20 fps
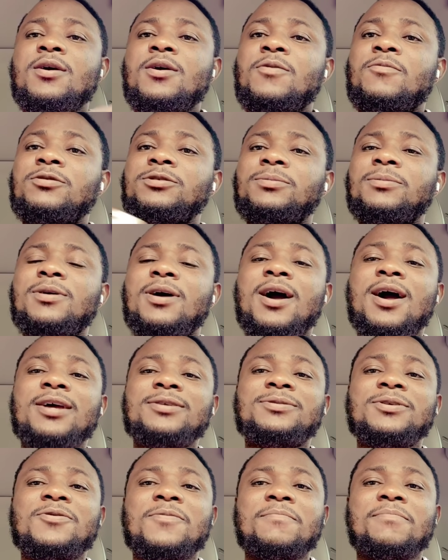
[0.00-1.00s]
What's up,
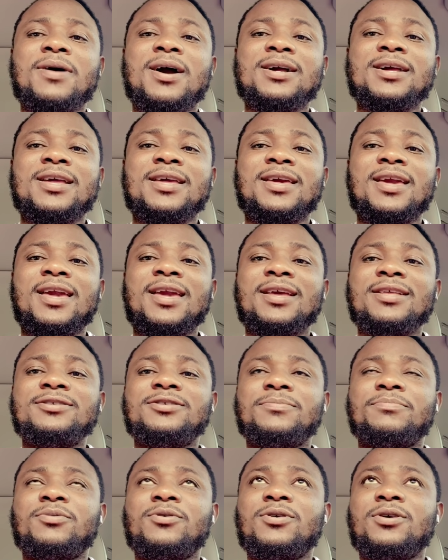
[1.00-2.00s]
guys? Welcome back again. It's
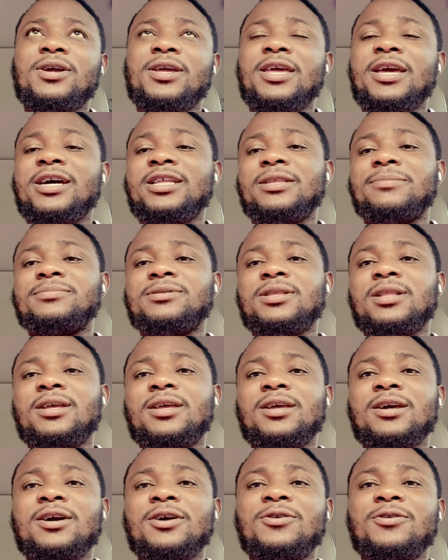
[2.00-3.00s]
your boy,
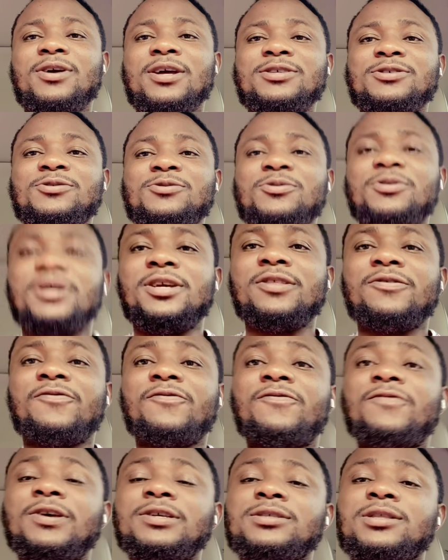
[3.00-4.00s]
Adamslink. How you guys doing?
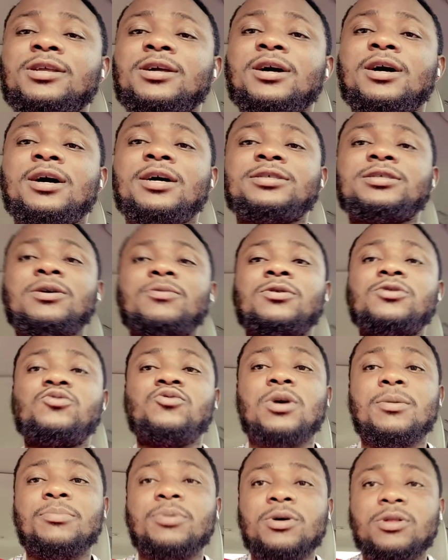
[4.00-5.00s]
Firstly, guys, I want
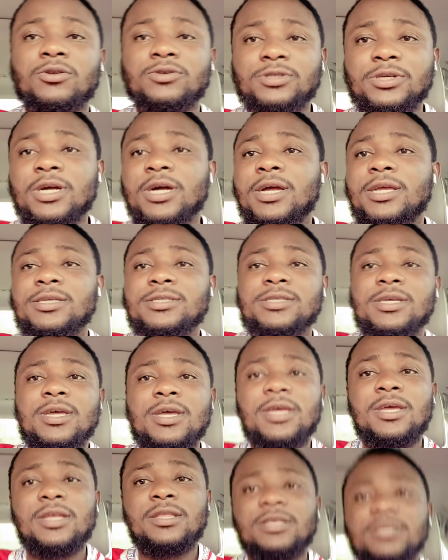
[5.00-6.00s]
to apologize.
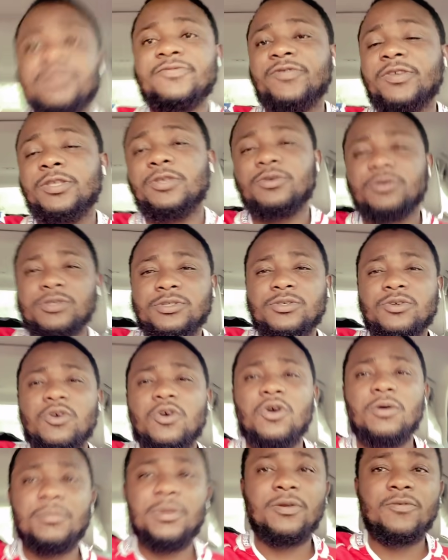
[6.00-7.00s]
This video is
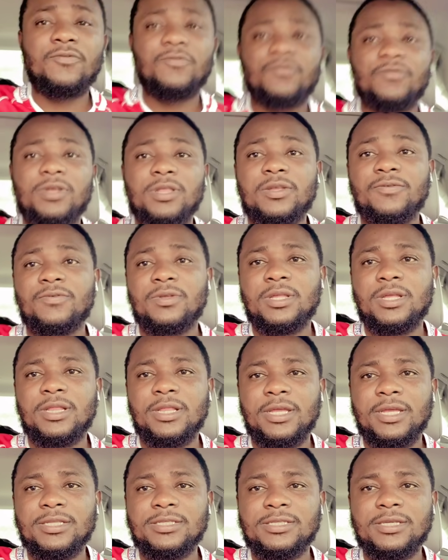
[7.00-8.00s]
coming really, really
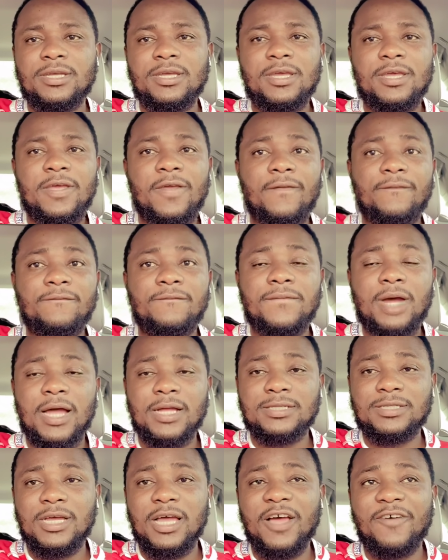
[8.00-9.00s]
late. In
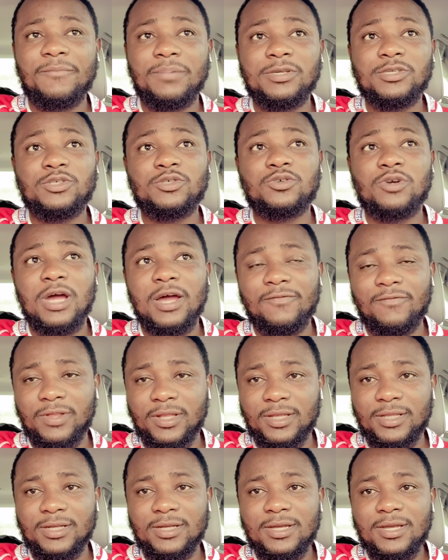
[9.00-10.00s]
fact, I've been
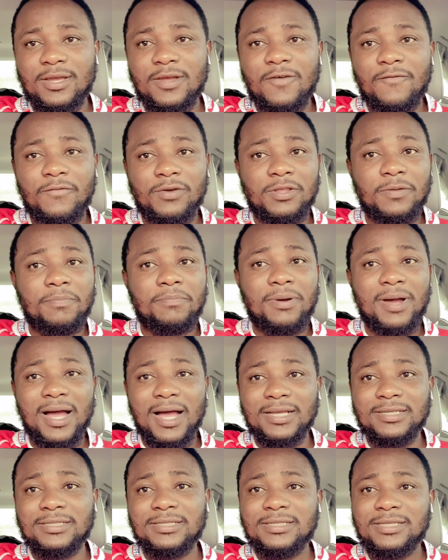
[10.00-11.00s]
traveling for the
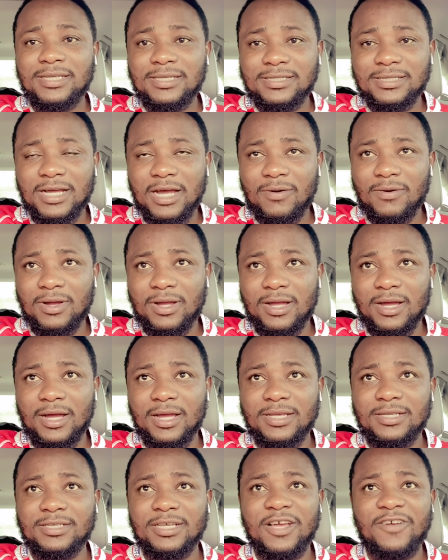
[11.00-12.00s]
past 6 hours,
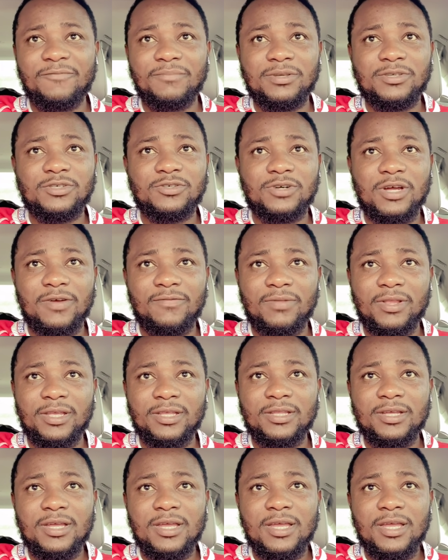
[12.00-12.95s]
guys. I've been traveling.